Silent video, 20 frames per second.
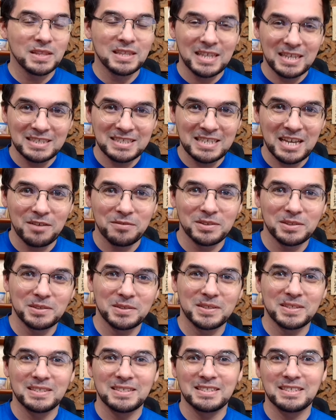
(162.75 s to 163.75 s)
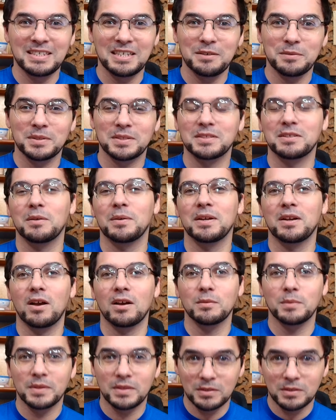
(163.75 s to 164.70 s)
Let's have a look and see what's going on with